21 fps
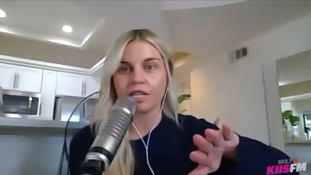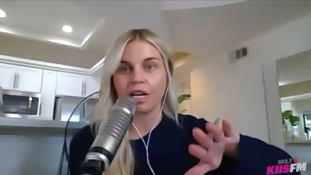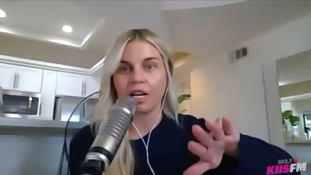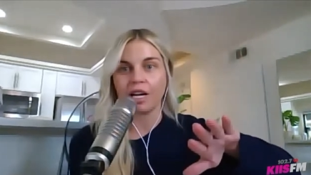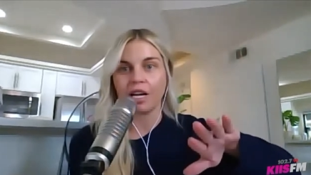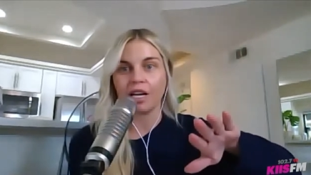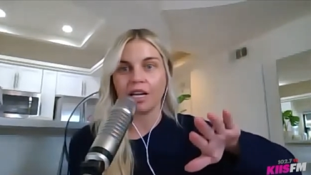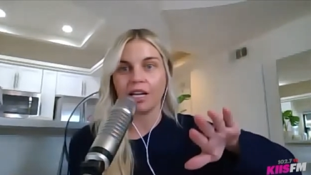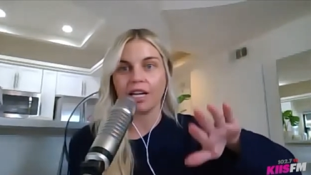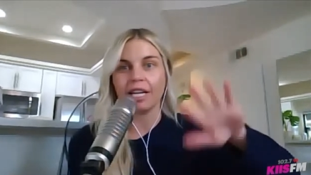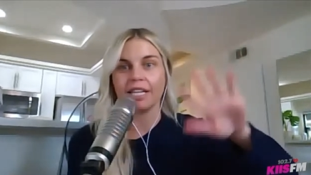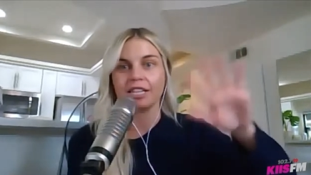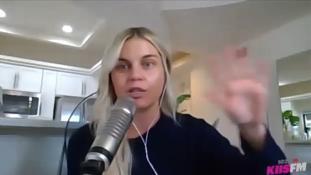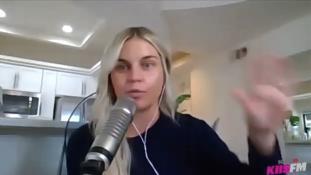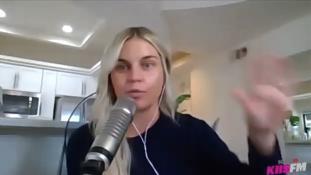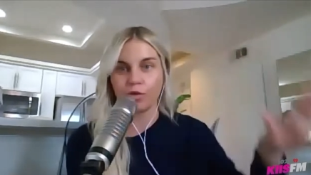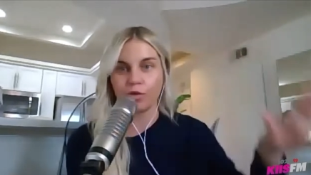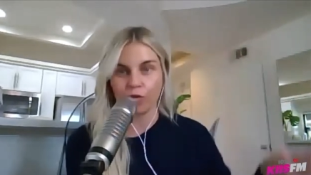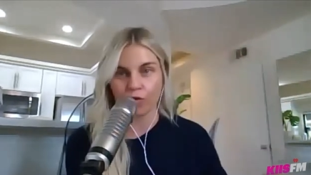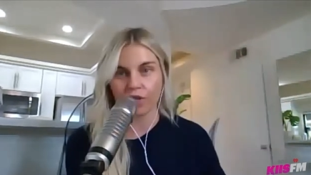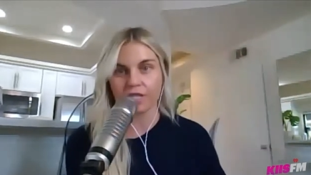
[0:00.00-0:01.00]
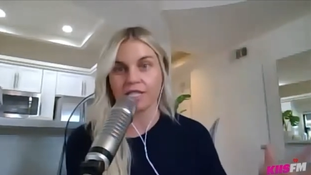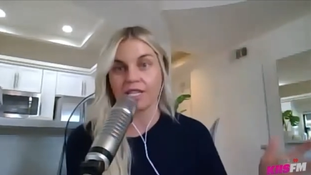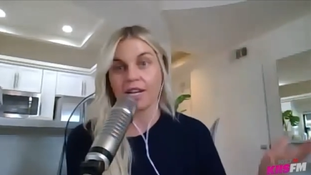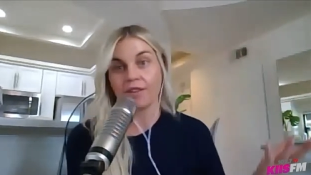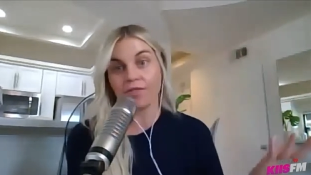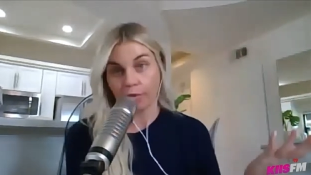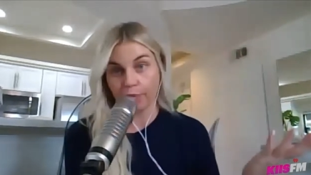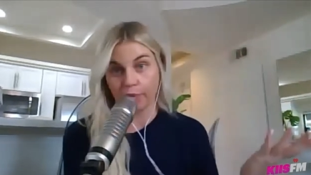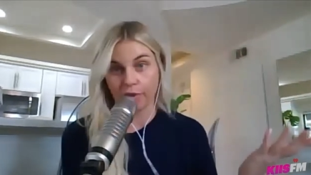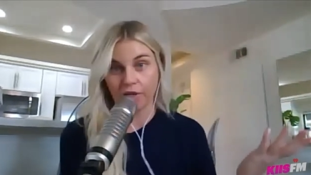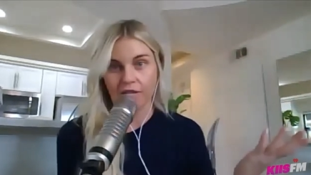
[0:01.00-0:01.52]
Uh, in the you've written
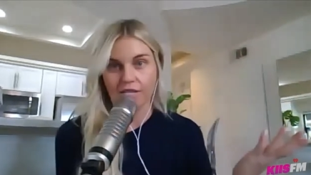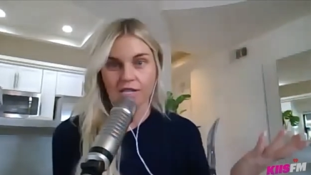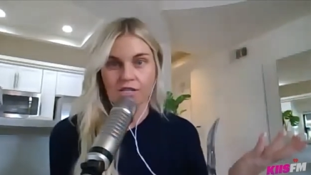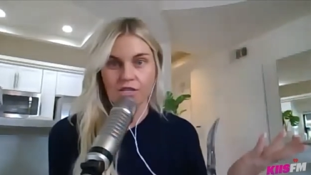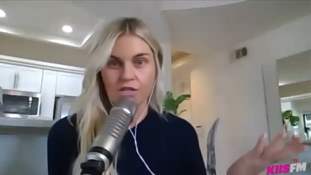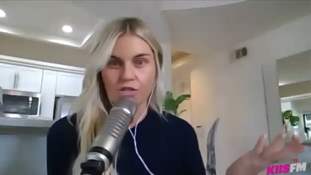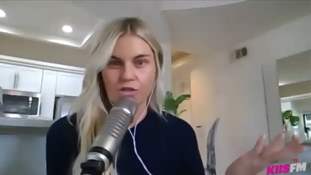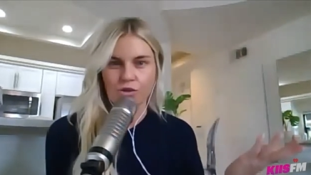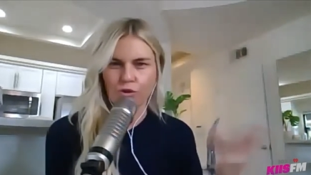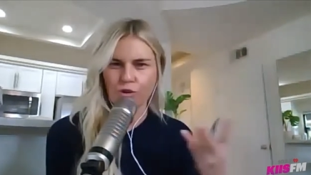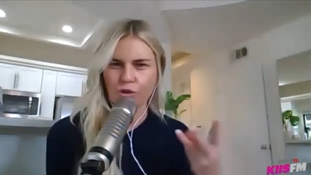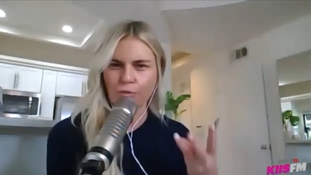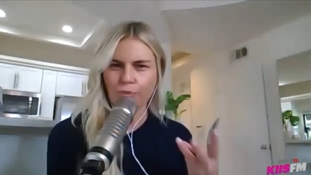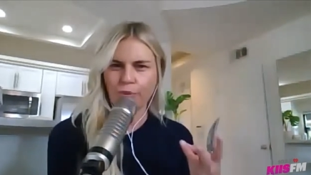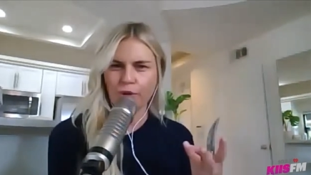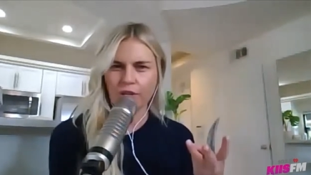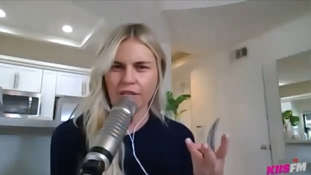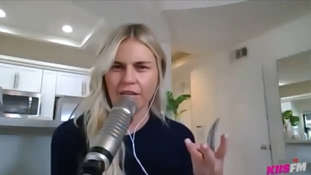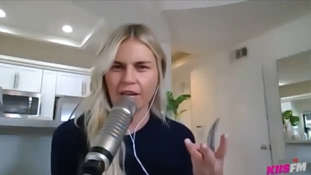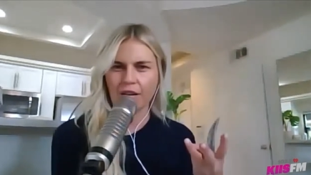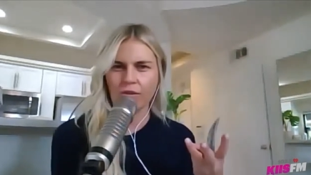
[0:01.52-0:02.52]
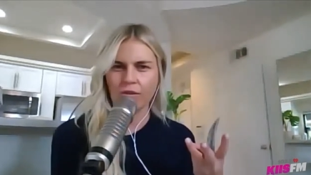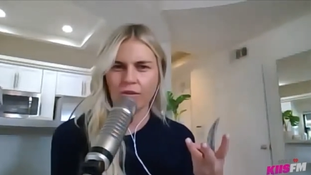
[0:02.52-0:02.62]
several books. This is your third book now.